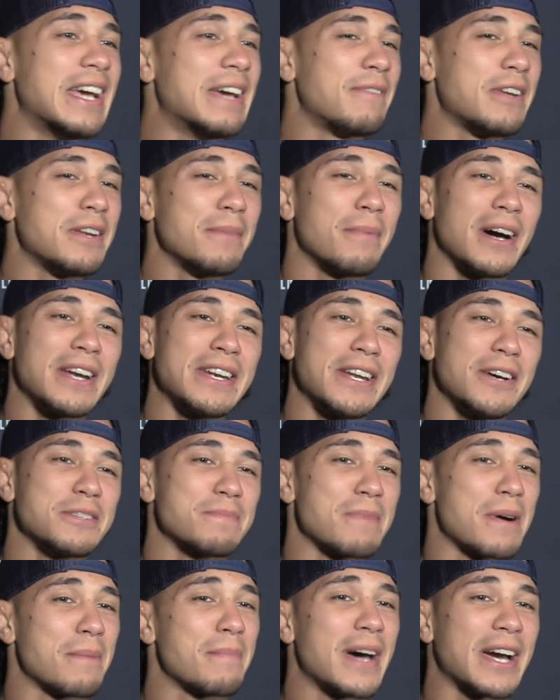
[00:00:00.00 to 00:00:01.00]
If anybody
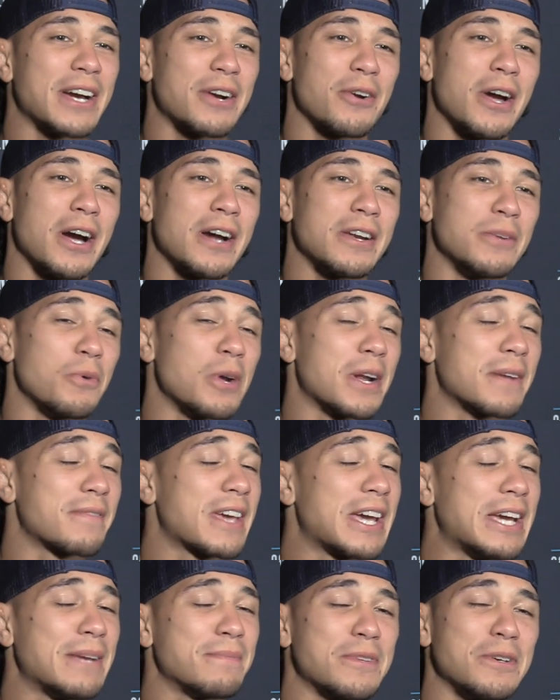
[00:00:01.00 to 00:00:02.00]
knows my background and what I've
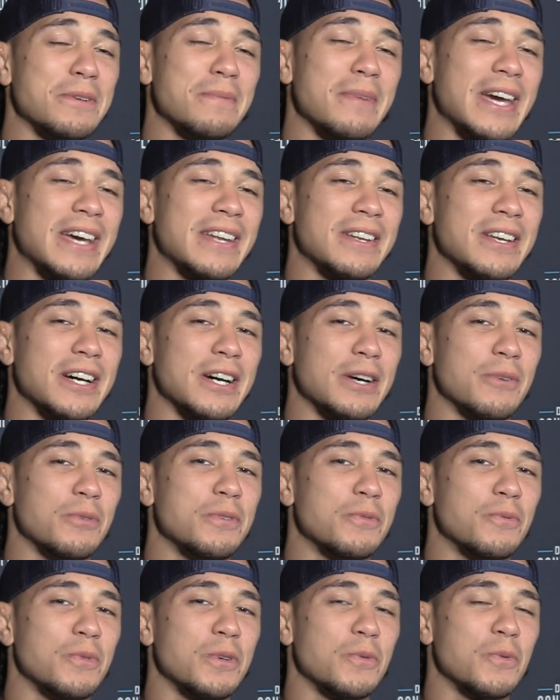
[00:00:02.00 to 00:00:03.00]
came through, man, uh,
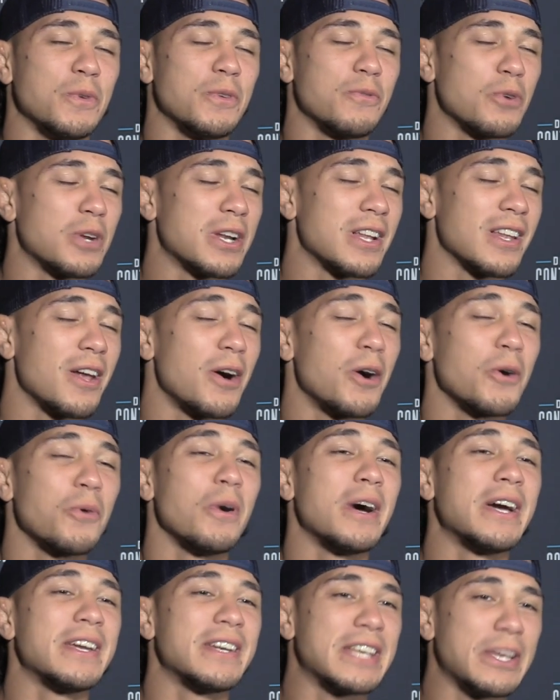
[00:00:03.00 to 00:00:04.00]
we, we, we've went a long
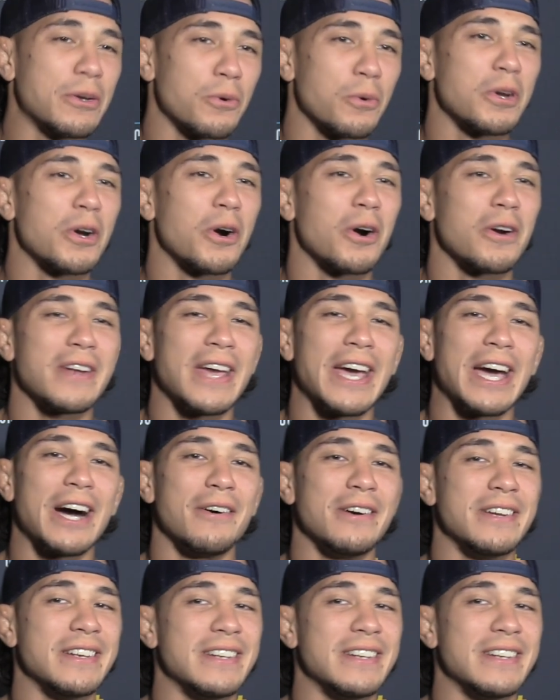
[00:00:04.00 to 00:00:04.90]
way to get where we are now.